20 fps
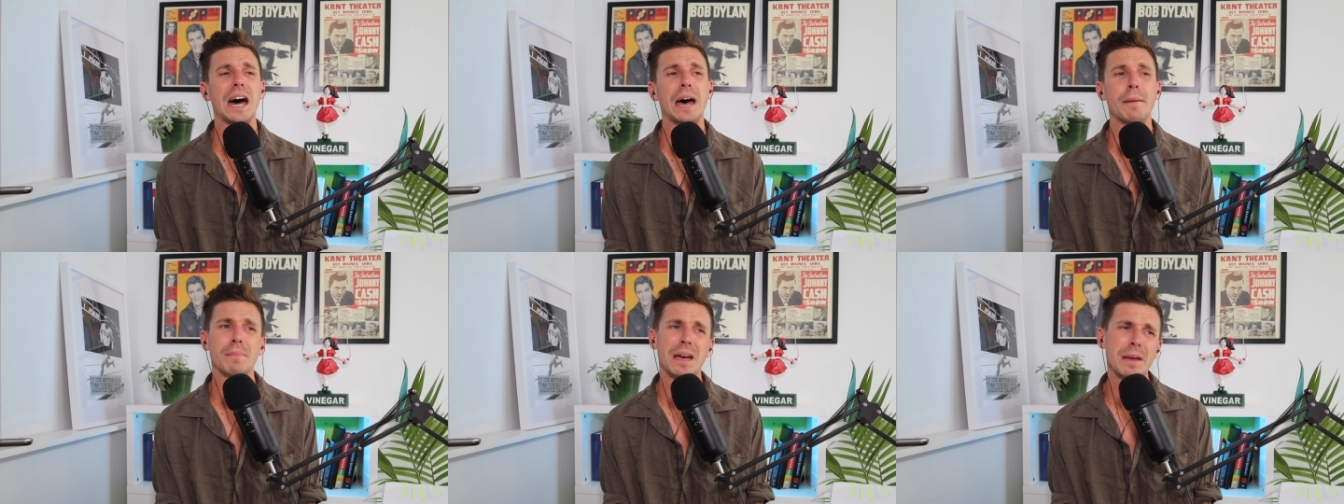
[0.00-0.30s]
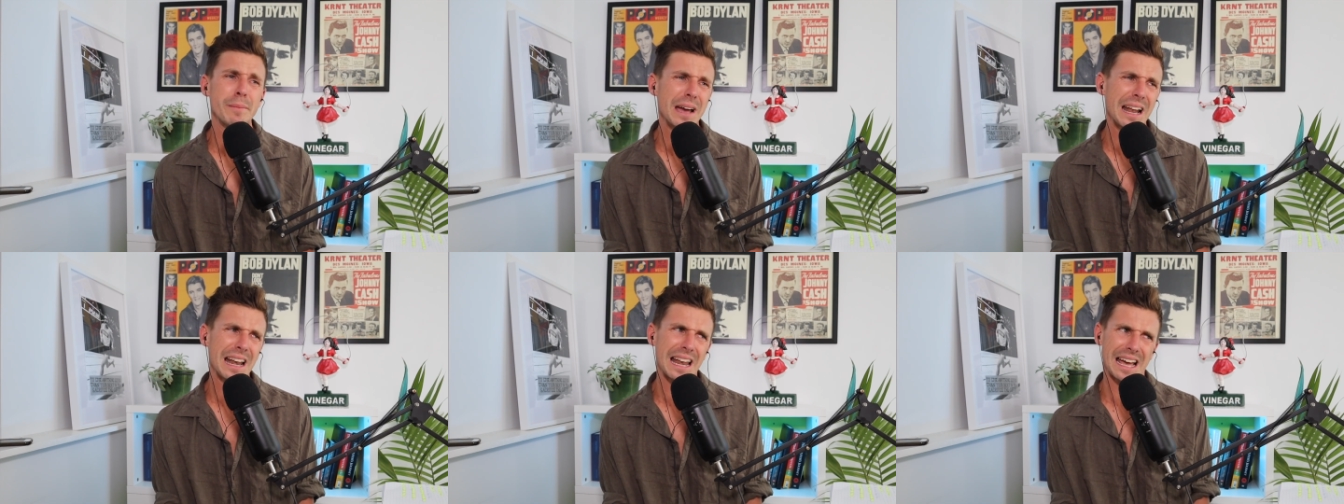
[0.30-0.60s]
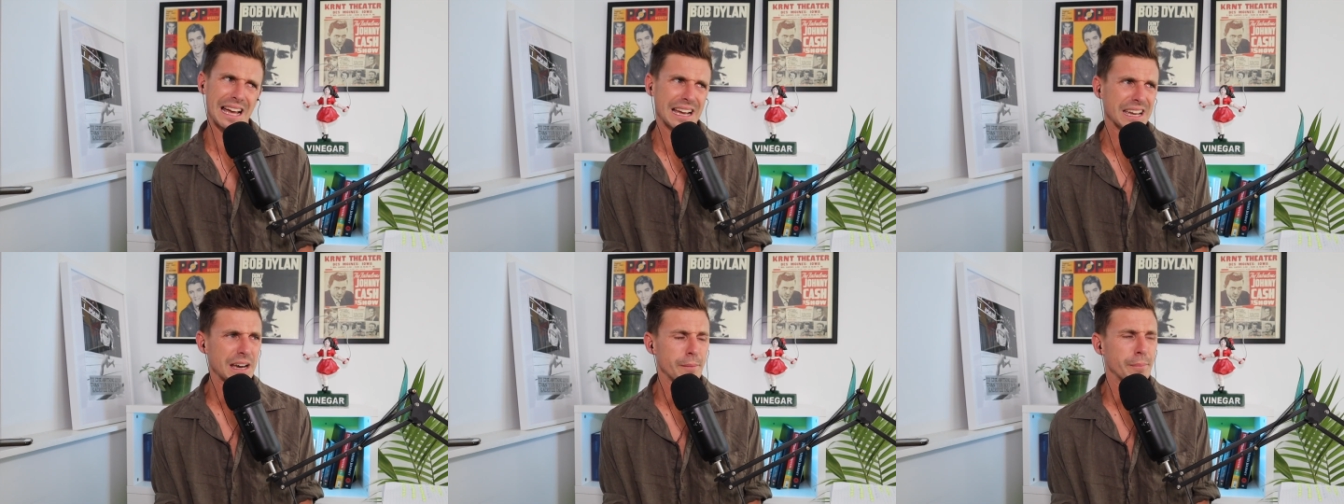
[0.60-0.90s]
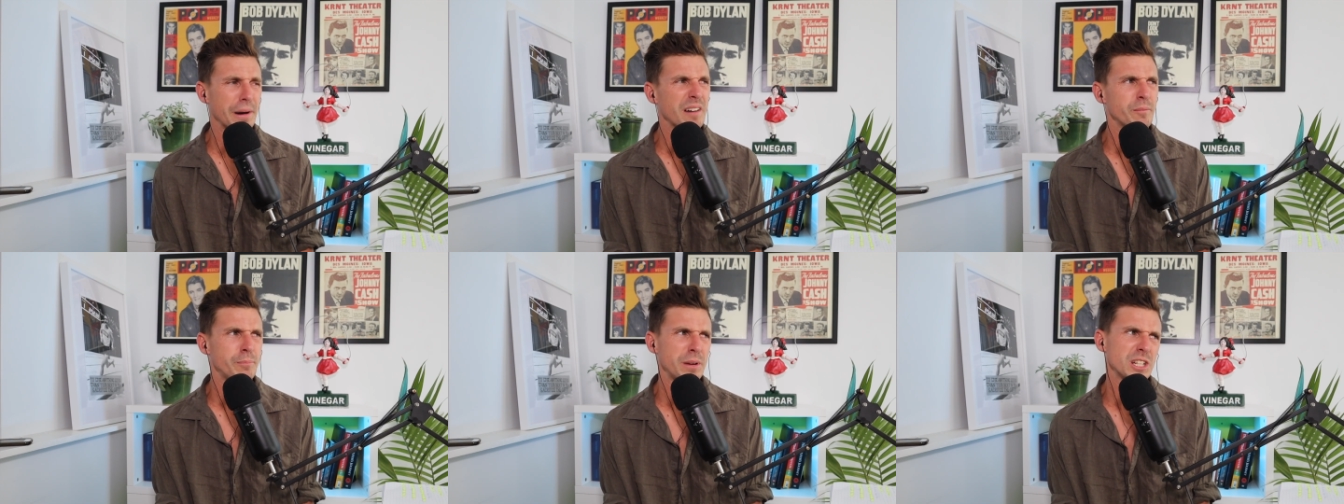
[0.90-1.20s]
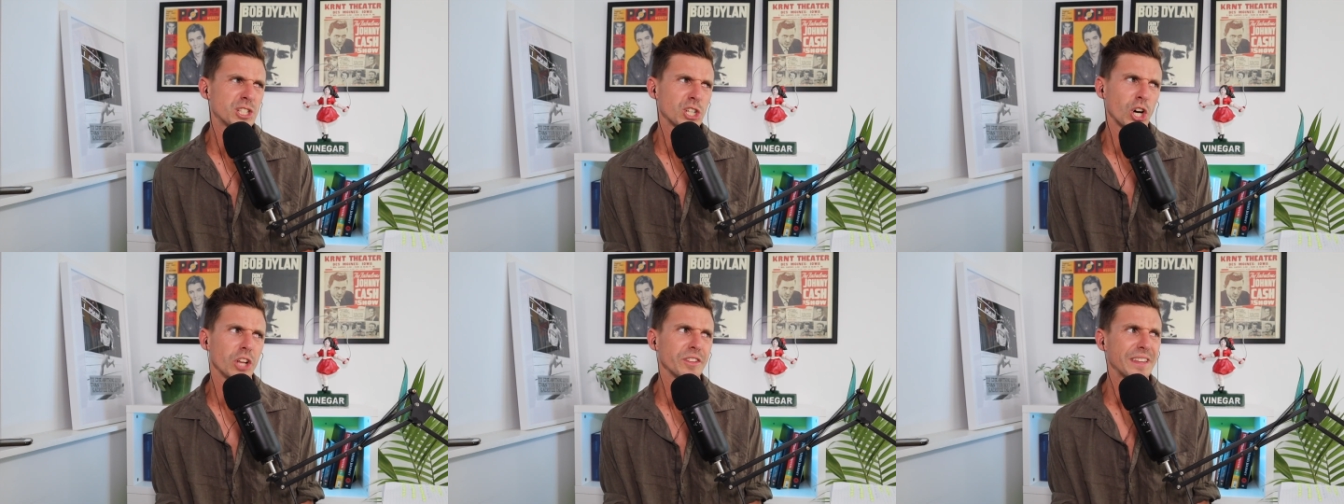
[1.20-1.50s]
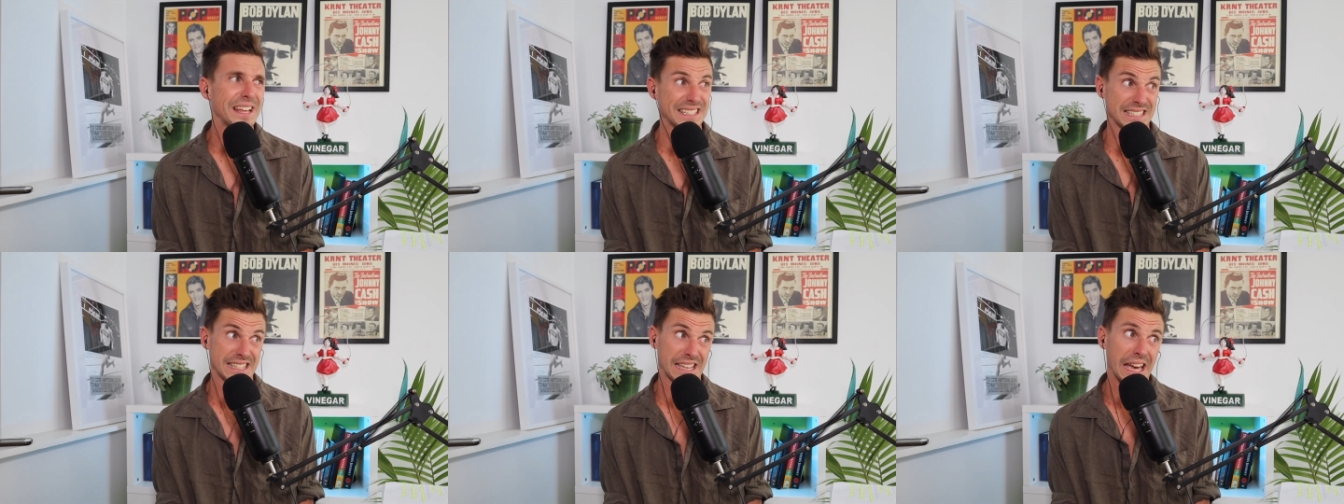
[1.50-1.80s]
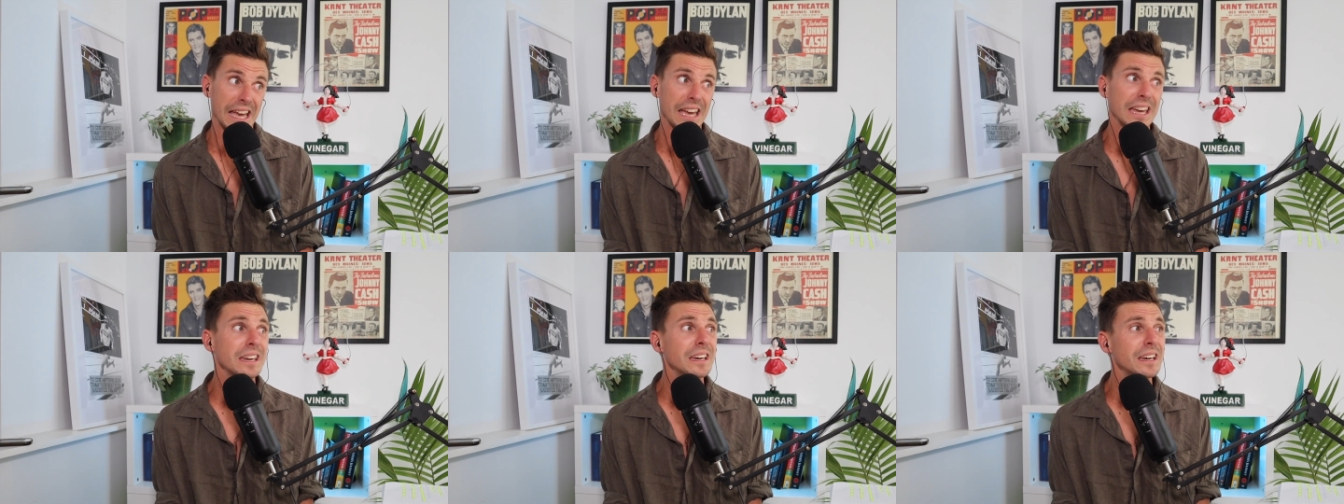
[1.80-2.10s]
and maybe I like it, but I've been told that's
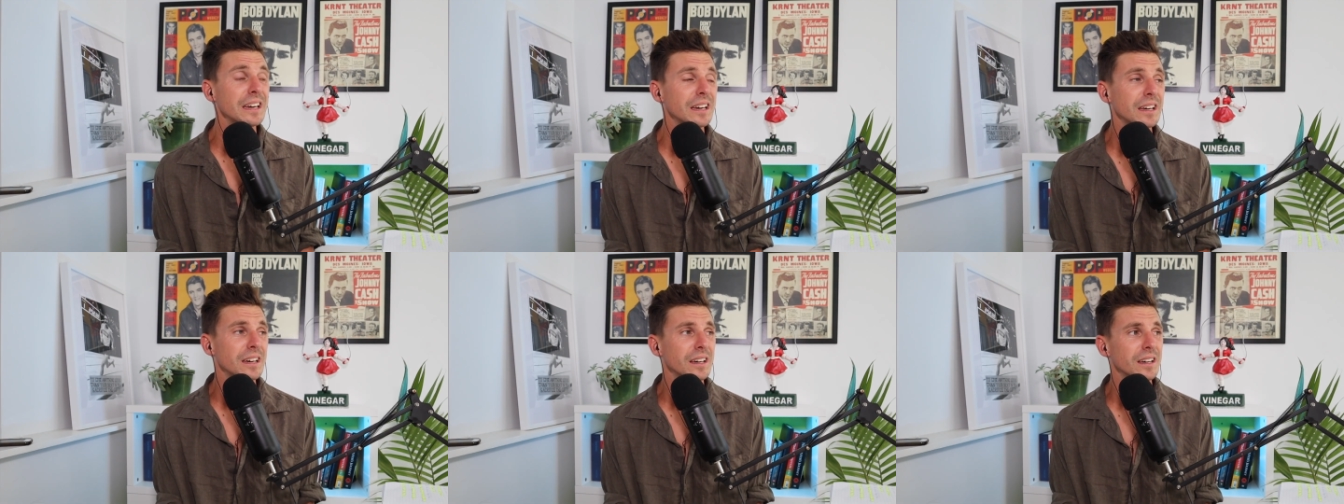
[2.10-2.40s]
gay.